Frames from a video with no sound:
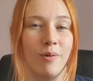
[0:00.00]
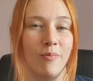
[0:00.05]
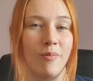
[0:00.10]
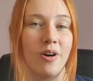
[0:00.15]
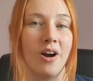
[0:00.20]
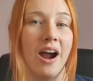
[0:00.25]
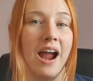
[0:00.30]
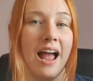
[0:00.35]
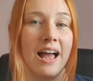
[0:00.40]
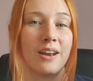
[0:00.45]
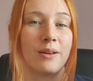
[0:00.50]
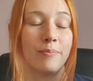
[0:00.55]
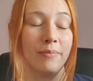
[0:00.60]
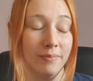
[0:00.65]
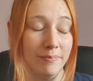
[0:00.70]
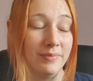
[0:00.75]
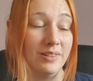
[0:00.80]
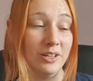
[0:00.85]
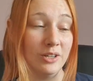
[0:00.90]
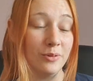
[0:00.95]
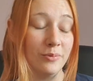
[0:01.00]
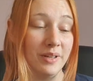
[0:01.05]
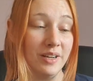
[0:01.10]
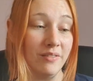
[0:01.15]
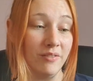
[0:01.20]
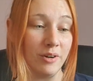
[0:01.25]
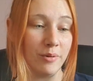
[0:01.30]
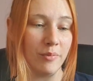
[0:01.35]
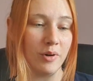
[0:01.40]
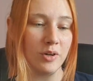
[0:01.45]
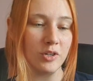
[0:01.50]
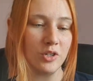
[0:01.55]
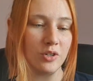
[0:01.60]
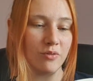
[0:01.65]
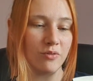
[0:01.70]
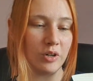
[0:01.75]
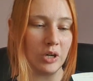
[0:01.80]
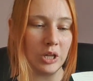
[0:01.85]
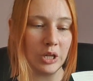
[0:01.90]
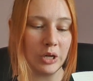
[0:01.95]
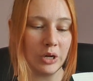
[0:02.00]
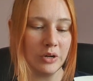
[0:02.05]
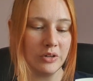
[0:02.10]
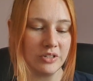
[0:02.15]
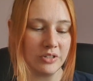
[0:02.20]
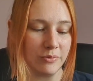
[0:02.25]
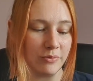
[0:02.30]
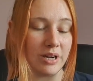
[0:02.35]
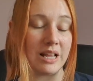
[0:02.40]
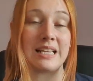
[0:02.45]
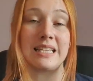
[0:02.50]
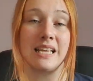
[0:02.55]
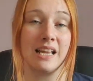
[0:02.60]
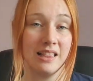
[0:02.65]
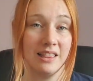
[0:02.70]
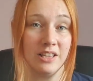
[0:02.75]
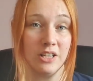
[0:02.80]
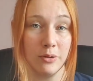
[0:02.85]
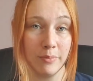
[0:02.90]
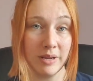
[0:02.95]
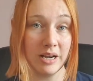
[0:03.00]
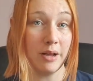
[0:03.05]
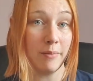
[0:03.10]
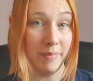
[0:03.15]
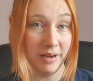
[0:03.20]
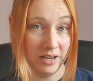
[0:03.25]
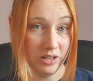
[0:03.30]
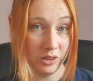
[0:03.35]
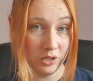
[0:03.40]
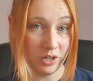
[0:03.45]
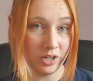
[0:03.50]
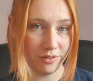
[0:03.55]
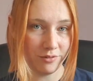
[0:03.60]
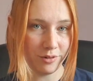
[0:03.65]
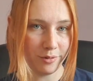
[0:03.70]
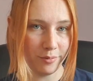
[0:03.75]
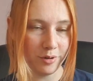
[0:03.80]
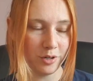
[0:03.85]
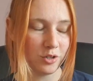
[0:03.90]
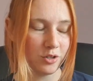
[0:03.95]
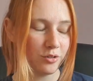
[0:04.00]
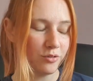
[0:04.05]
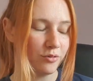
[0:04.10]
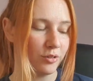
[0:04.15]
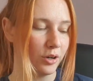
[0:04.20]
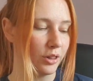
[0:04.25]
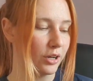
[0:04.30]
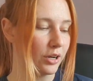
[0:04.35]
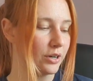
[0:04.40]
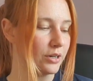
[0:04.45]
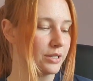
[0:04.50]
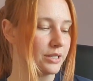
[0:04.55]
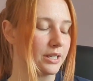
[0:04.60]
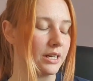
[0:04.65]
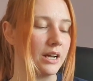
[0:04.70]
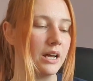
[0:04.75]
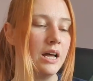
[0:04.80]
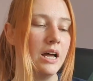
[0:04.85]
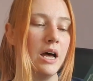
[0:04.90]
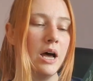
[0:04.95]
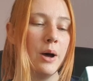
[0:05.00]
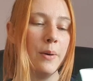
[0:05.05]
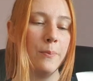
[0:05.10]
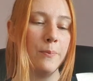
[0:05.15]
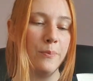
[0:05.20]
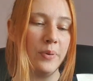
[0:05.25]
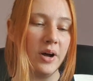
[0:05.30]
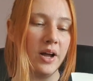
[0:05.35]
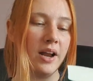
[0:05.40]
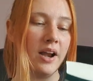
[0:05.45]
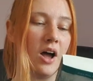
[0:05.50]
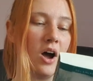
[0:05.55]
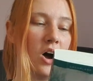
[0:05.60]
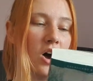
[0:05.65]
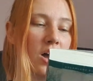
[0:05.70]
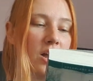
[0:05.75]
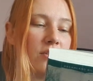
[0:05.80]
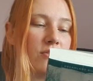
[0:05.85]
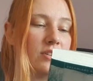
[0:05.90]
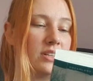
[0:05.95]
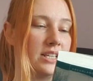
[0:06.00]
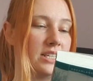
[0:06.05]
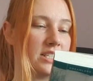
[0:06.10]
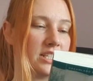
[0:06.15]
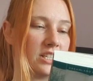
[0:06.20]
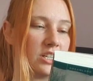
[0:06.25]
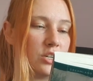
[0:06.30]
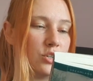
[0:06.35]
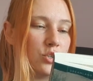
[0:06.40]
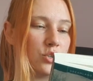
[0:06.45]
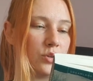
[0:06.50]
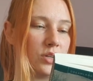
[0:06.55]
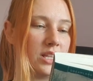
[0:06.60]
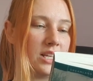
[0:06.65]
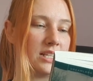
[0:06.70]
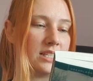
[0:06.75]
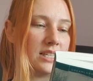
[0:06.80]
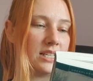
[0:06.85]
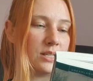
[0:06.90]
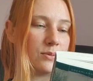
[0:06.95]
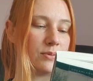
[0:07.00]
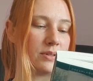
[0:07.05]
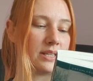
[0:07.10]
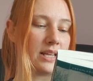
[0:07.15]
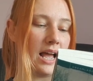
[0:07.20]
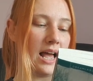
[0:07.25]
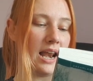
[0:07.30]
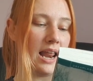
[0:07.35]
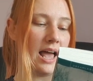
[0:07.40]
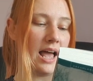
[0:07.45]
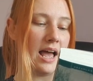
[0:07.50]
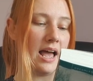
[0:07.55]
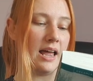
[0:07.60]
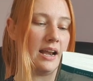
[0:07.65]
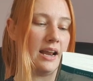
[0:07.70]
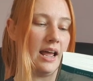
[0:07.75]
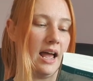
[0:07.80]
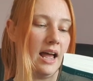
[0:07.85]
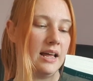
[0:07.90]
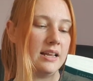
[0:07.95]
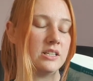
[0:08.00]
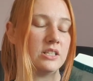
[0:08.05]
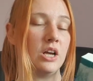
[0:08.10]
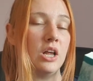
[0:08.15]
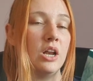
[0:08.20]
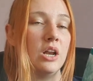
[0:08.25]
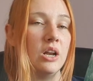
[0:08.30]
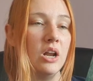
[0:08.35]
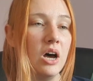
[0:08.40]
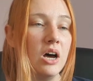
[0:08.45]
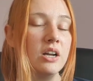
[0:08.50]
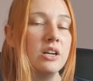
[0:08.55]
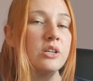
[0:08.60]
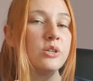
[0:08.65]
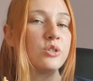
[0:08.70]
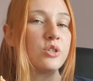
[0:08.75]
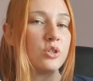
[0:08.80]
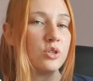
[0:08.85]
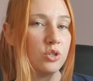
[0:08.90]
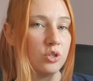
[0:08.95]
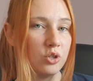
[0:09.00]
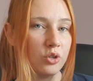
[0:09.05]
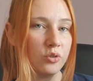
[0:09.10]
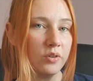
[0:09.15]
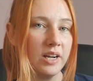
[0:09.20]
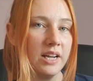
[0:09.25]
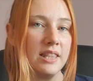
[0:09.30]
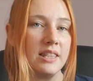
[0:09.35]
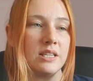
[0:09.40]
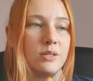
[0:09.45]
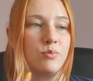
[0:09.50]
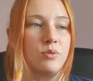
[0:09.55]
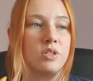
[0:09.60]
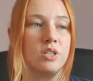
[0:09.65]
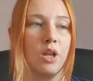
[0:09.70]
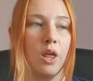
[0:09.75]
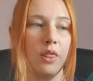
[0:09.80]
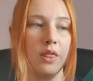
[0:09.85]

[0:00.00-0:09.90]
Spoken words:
one where I had a little bit of an emotional roller coaster, and when I say a little bit, I mean a lot of an emotional roller coaster. But I really did enjoy this. This was Callahan and Alana's story. This was